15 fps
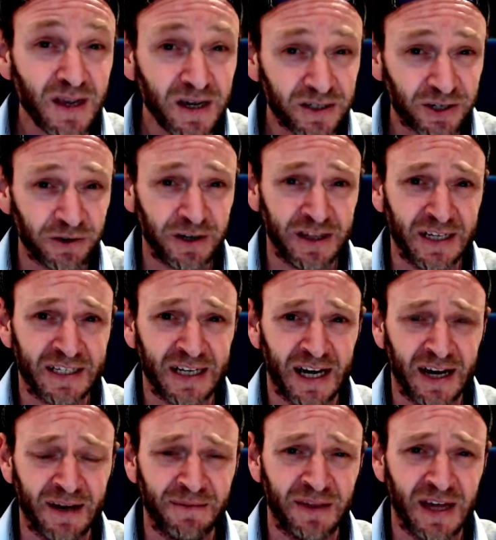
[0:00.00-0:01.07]
during the
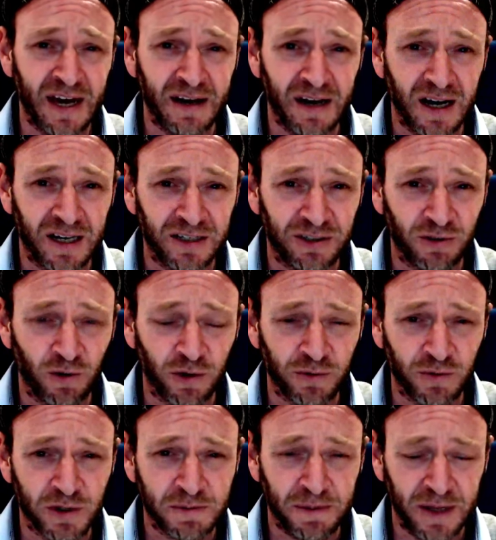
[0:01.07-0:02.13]
time that Jordan
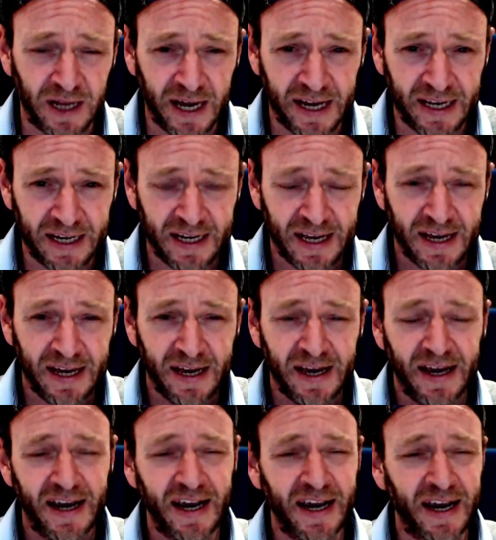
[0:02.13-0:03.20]
was playing.
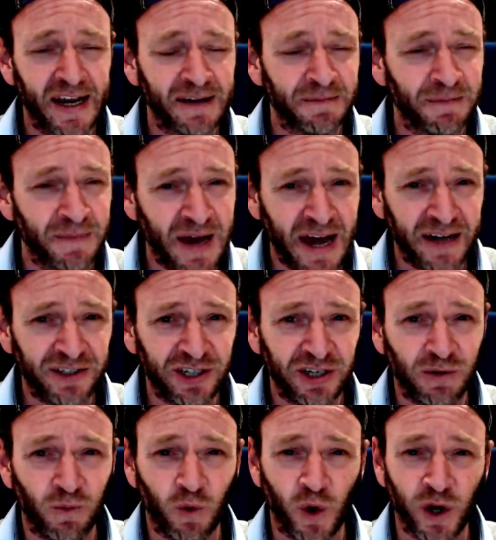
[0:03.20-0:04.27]
And
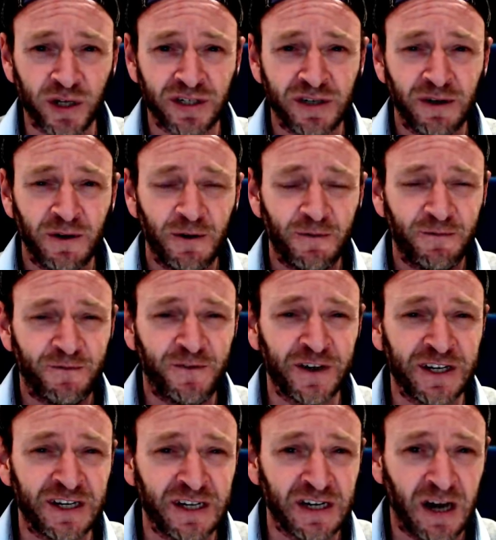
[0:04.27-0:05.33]
Magic was
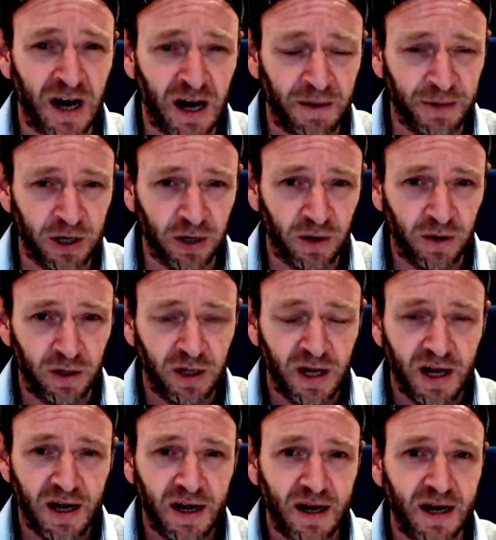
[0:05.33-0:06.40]
phenomenal,
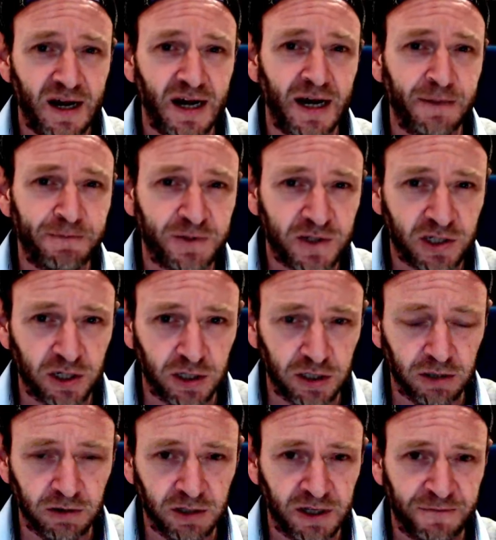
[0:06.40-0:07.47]

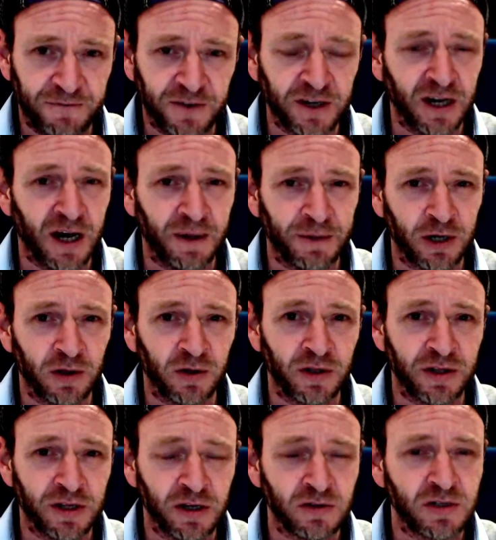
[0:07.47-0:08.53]
absolutely phenomenal
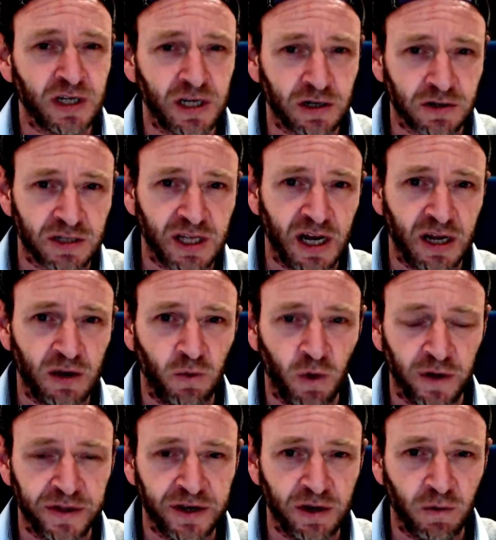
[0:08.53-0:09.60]
in those years that he
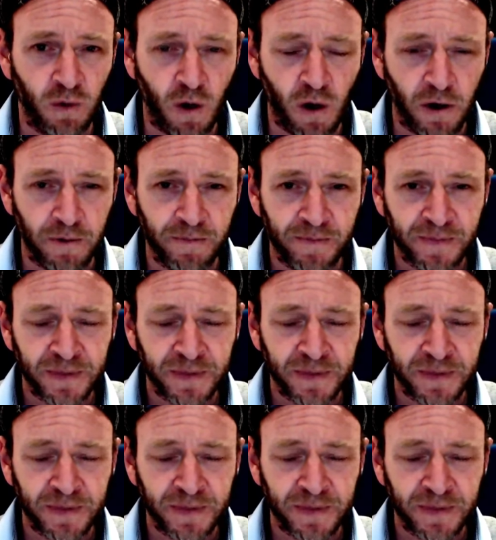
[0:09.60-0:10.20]
won the award.